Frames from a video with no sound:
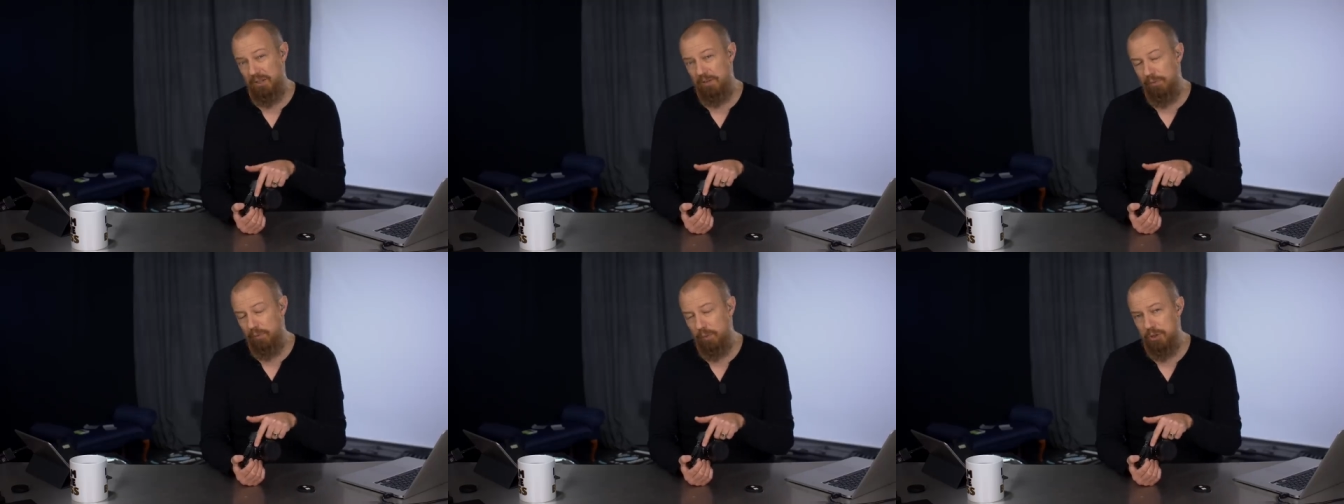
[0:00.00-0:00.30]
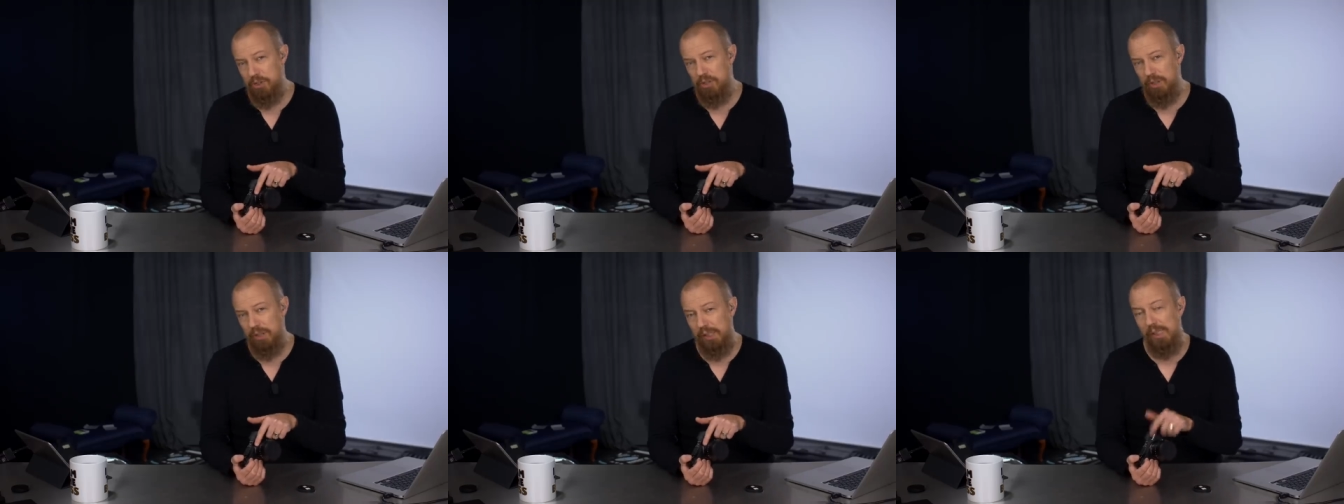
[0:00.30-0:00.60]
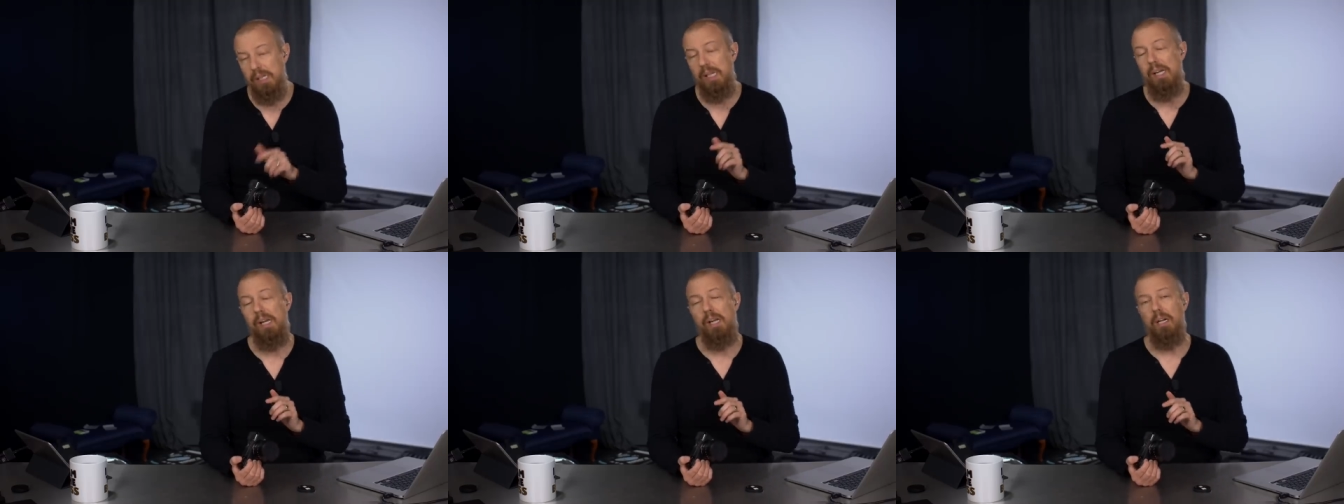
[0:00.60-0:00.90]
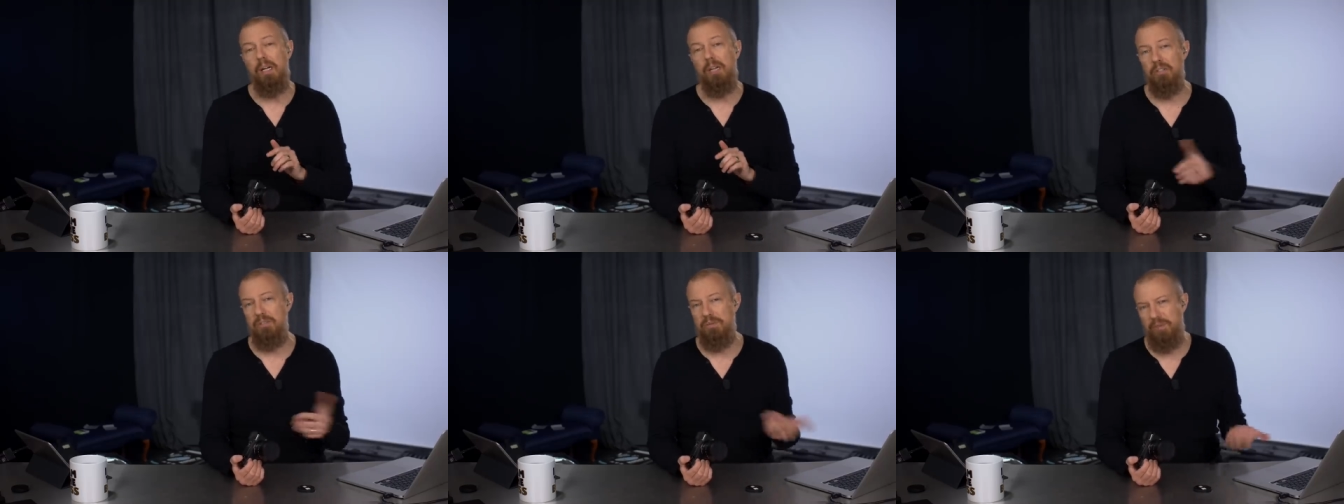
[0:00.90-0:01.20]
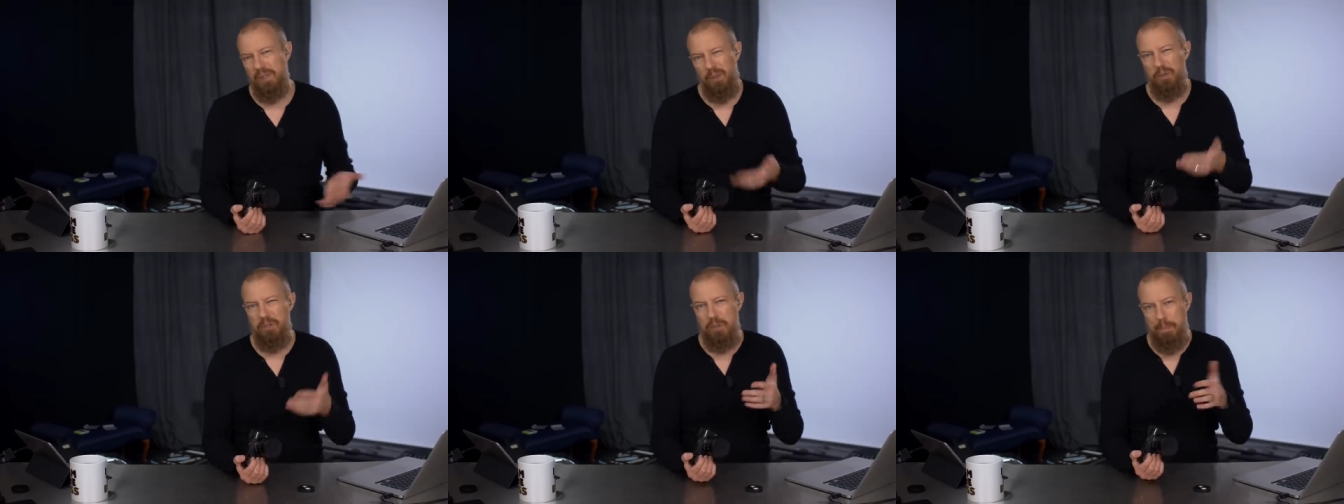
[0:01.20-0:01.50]
unfortunately, because the
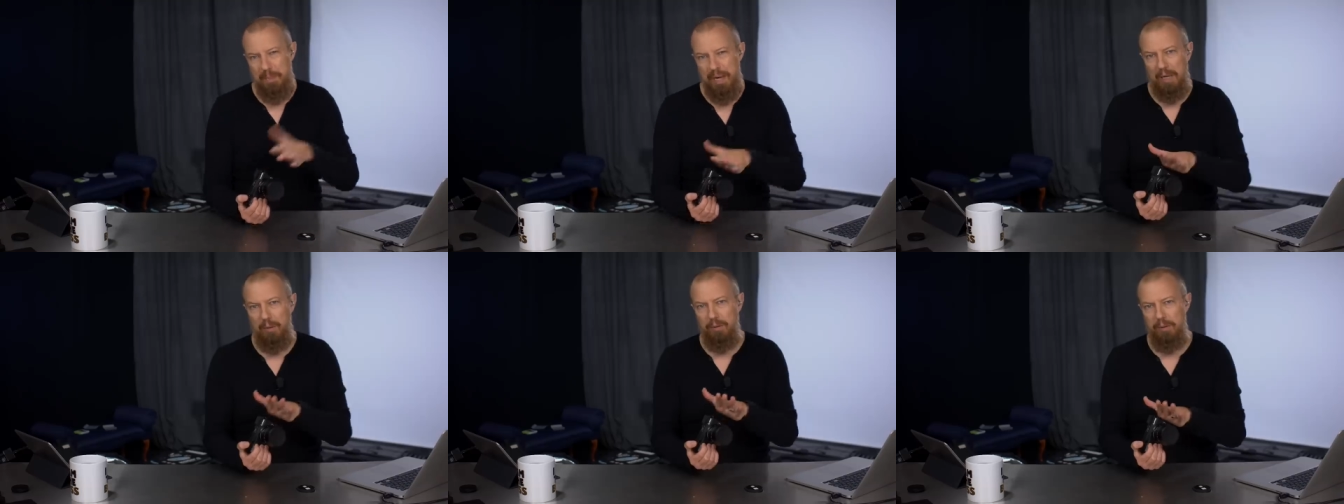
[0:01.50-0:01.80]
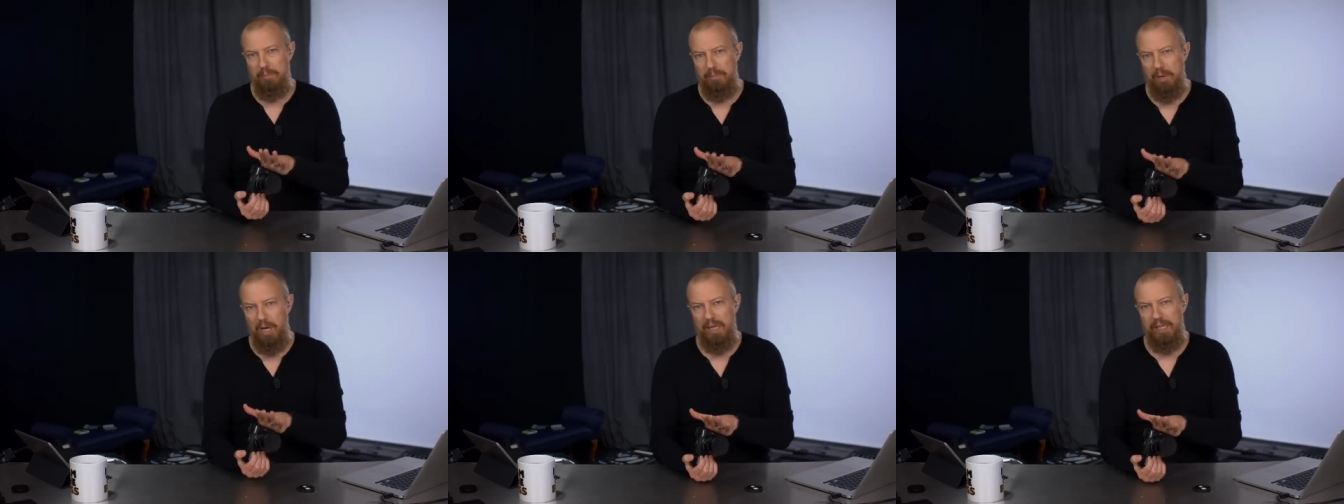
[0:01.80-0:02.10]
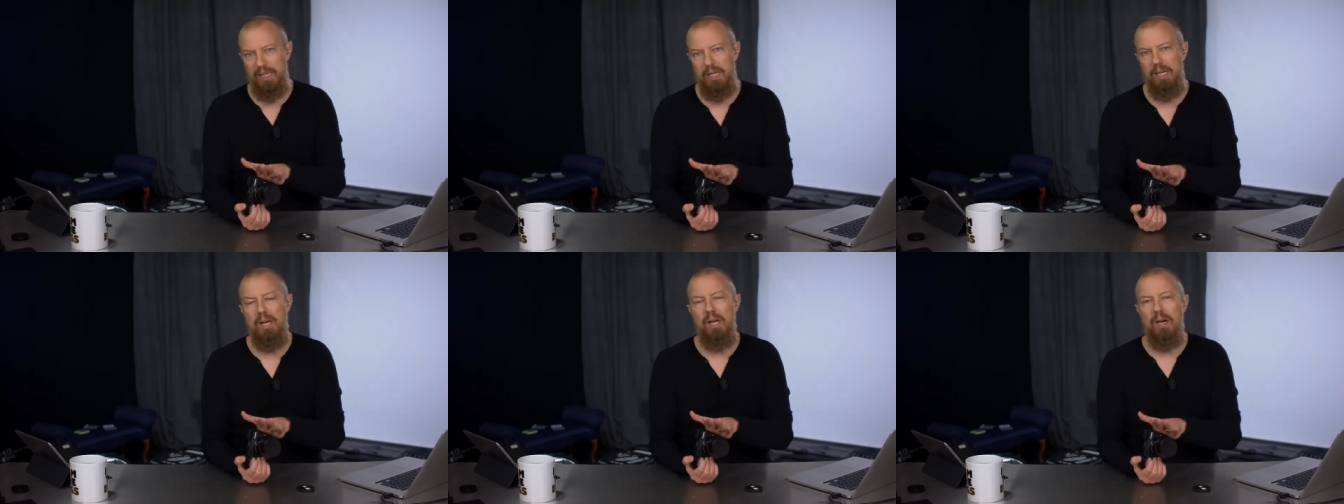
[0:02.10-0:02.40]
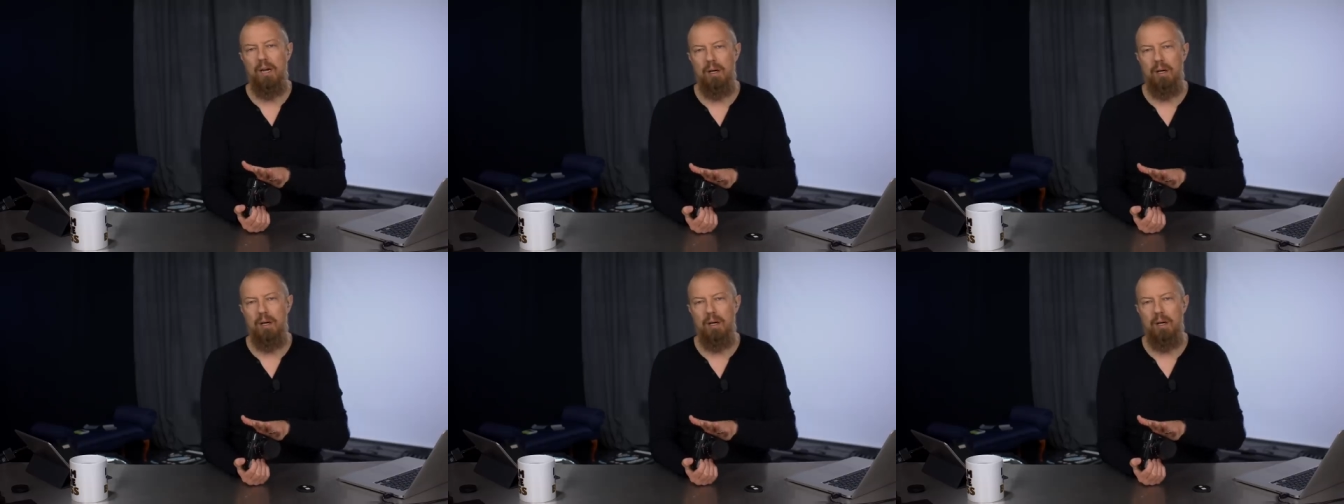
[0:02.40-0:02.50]
video is about the body.